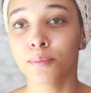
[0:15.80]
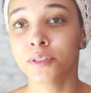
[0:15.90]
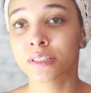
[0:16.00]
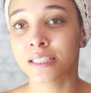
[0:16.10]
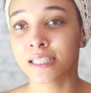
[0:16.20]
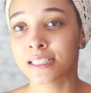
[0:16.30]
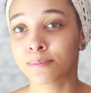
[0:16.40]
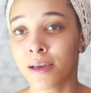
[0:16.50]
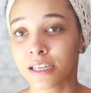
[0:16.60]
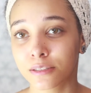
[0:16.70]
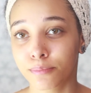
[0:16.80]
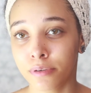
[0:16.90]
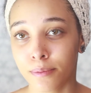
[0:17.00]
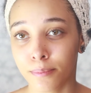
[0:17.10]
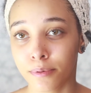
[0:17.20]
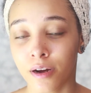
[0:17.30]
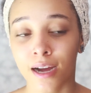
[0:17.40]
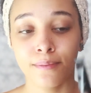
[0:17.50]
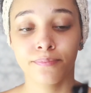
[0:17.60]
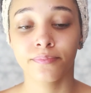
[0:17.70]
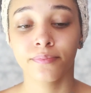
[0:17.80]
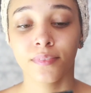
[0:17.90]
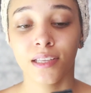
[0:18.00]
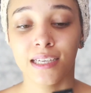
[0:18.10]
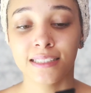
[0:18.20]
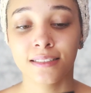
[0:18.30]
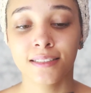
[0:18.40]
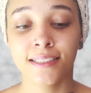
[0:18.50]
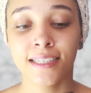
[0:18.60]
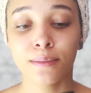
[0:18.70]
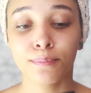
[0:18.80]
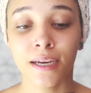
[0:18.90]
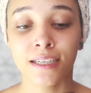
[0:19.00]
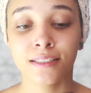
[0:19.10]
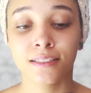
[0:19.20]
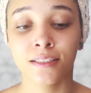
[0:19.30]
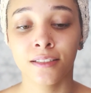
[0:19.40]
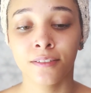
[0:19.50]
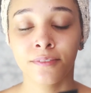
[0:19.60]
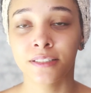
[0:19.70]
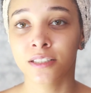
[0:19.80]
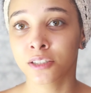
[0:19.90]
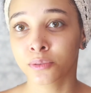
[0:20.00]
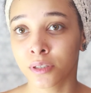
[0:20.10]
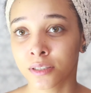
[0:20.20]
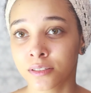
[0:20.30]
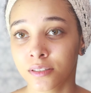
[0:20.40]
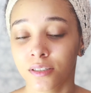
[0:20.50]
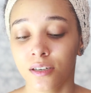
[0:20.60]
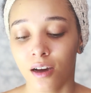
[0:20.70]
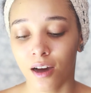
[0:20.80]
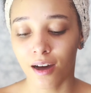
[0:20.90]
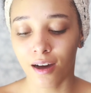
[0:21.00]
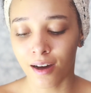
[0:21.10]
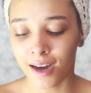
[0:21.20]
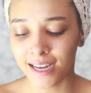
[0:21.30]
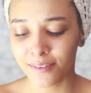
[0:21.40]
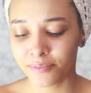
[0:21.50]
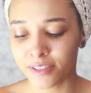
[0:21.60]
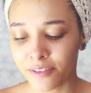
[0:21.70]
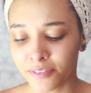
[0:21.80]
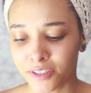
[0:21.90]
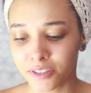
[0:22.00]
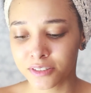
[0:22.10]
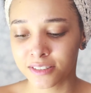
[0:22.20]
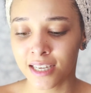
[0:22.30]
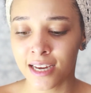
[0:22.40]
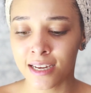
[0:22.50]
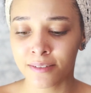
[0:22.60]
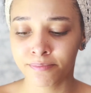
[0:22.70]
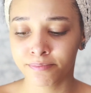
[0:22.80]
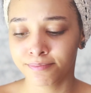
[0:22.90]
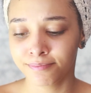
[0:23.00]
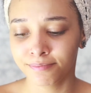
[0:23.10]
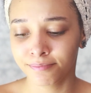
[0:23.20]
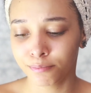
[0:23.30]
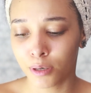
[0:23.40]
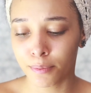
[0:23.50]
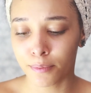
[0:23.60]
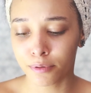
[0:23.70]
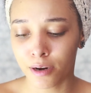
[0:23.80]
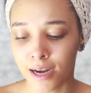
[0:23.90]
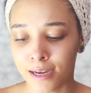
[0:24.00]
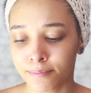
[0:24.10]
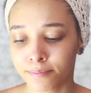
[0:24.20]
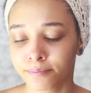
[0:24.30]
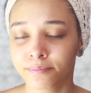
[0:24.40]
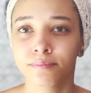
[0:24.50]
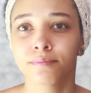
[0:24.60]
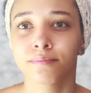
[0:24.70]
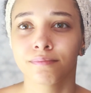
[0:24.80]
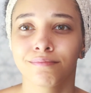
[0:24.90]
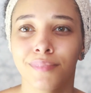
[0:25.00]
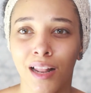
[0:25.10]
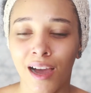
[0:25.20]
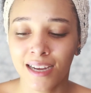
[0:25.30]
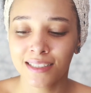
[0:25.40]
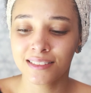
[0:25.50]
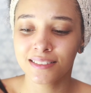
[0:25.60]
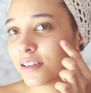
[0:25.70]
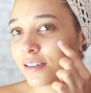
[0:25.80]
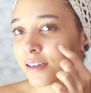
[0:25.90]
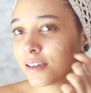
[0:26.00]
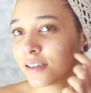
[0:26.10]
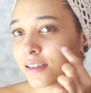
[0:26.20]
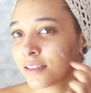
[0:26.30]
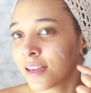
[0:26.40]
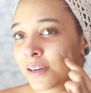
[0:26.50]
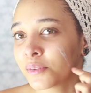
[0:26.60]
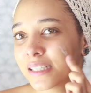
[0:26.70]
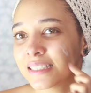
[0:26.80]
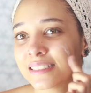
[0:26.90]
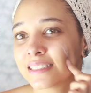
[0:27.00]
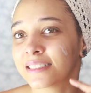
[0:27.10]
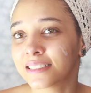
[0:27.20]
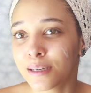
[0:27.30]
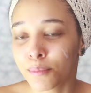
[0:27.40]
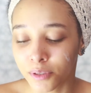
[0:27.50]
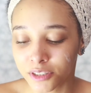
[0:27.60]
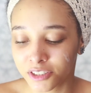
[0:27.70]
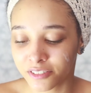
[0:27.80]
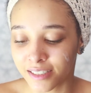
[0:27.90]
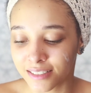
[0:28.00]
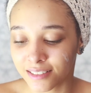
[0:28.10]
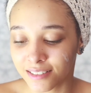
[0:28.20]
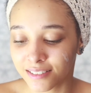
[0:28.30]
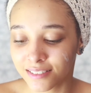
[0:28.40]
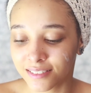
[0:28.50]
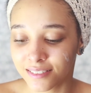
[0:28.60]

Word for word: I'm using is MAC's Prep and Prime. It's the skin based visage one. I've never used their Prep and Prime line. Like what is this? Is it a moisturiser?